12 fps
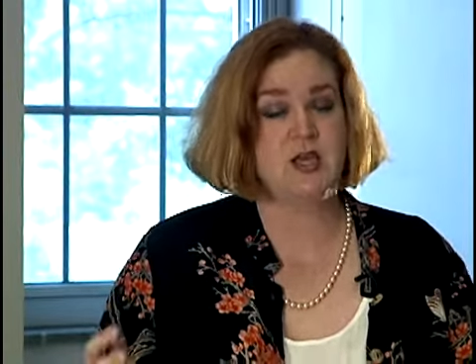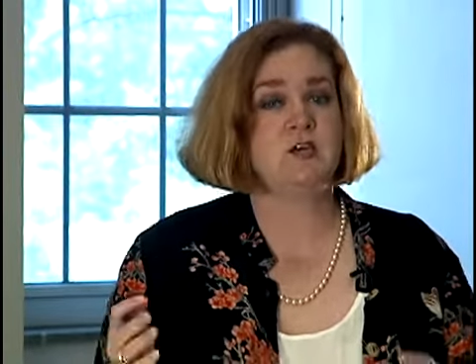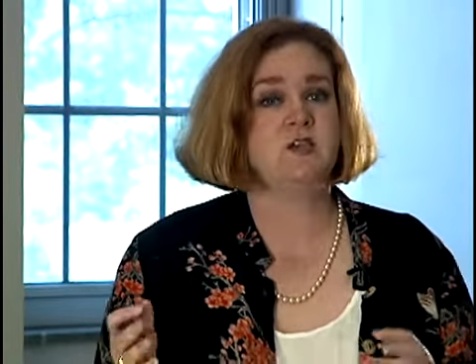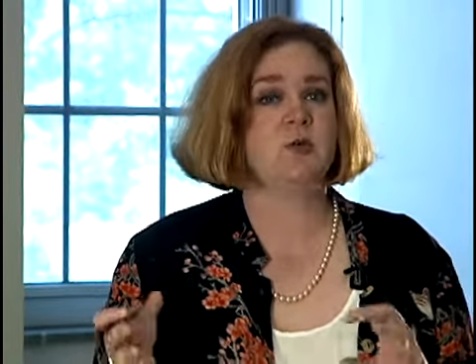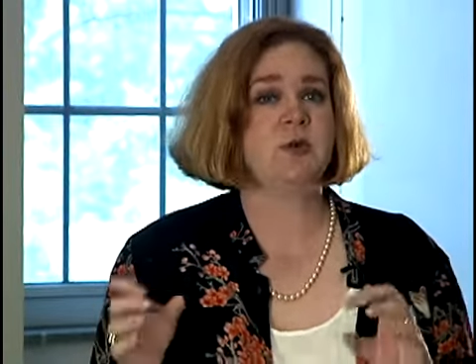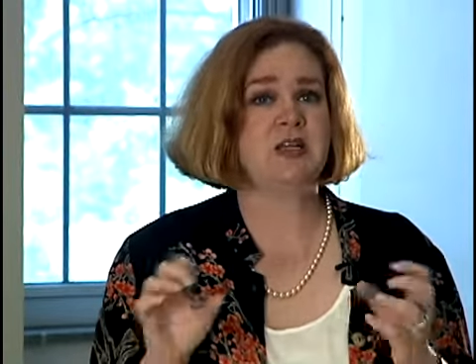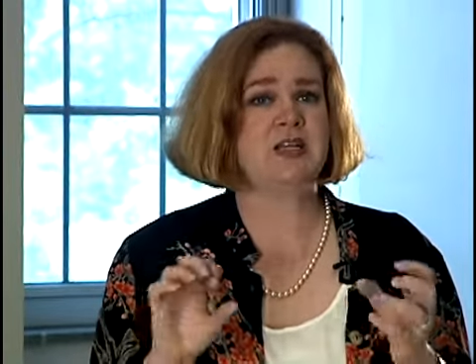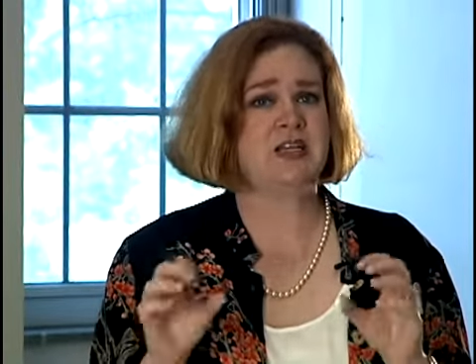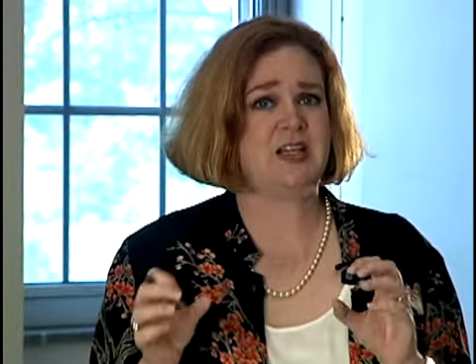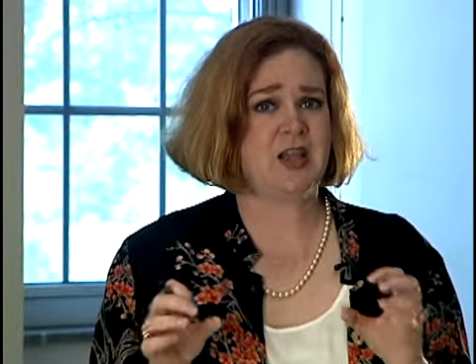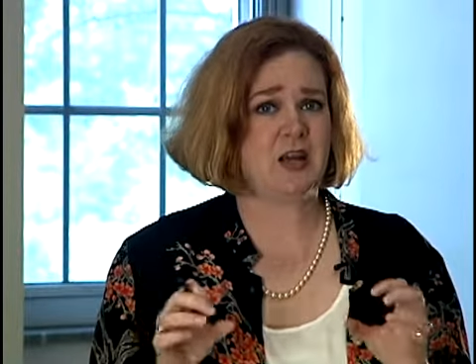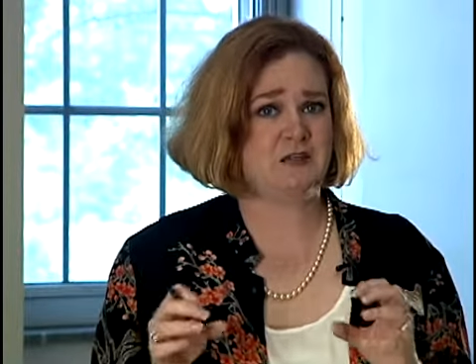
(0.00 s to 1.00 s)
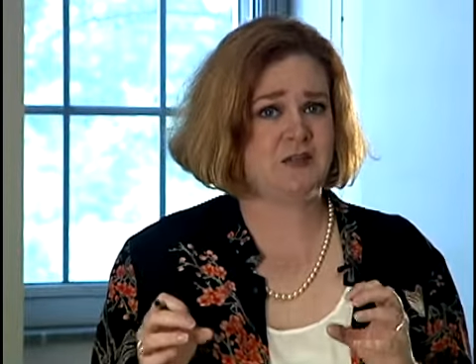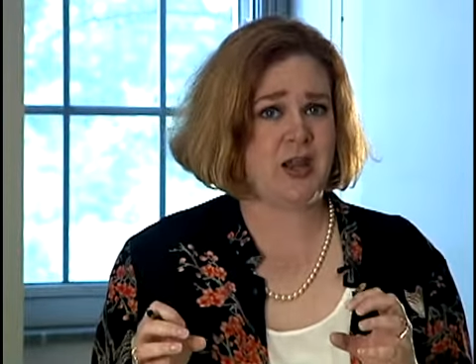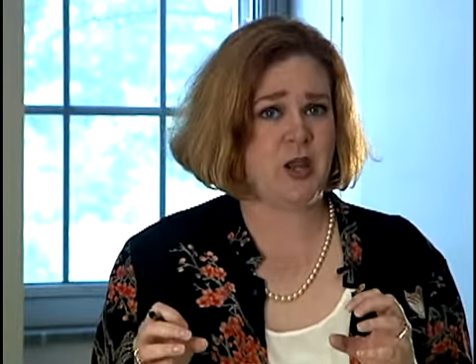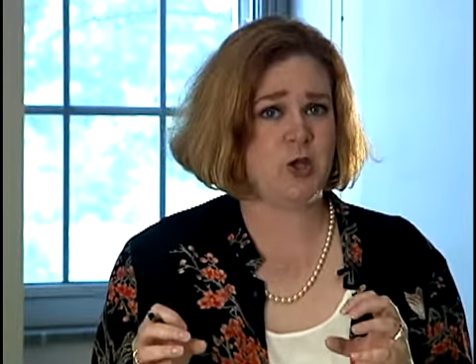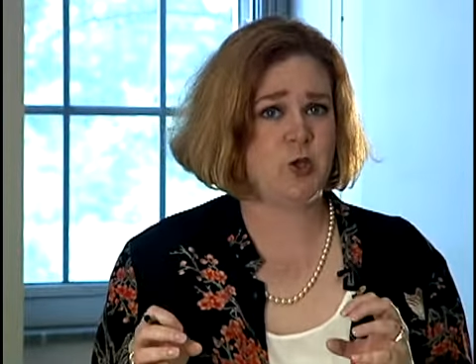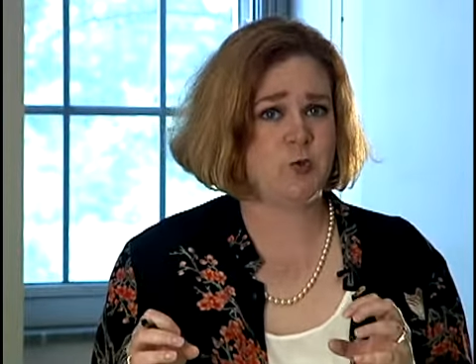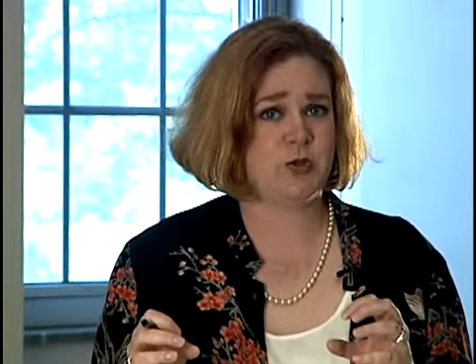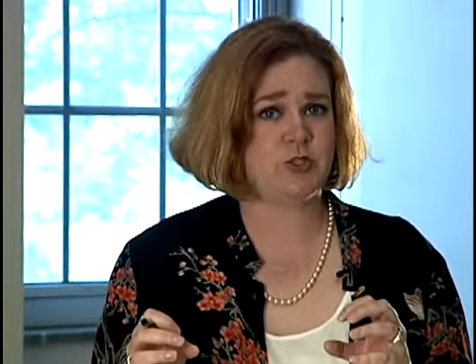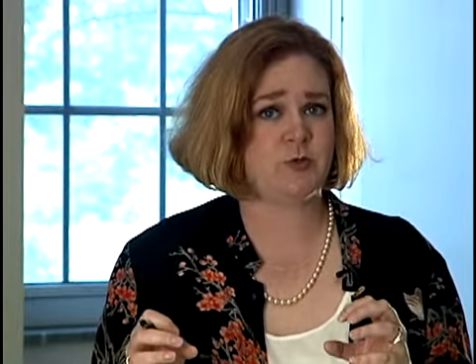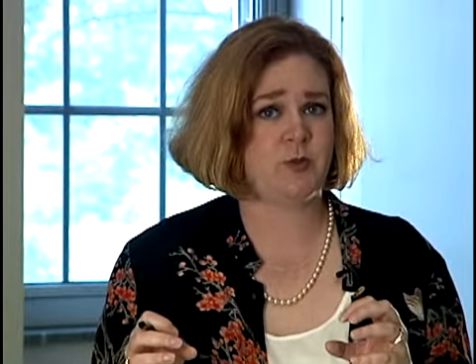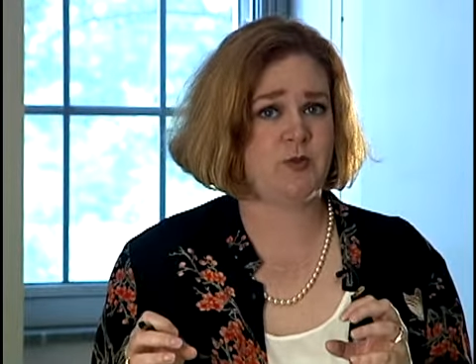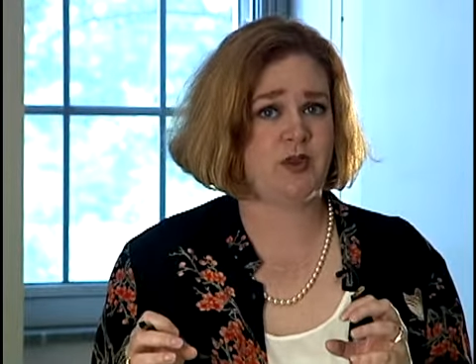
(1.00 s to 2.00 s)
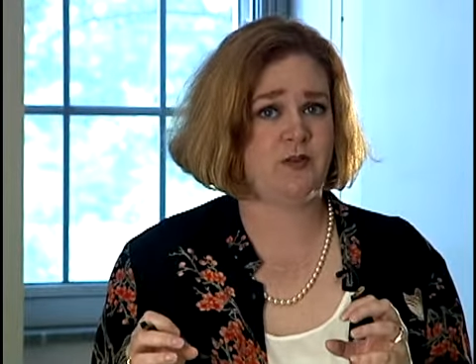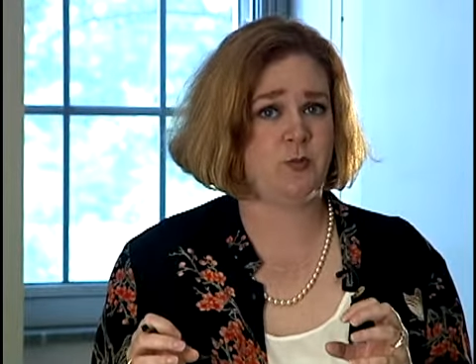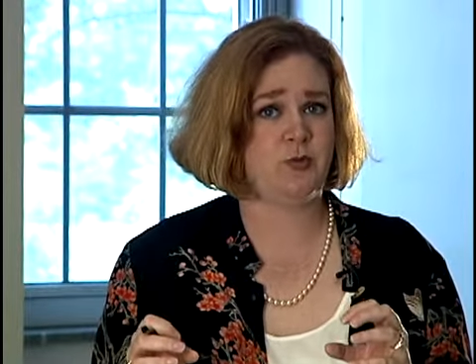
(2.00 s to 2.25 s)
so we need to clarify who was swimming in the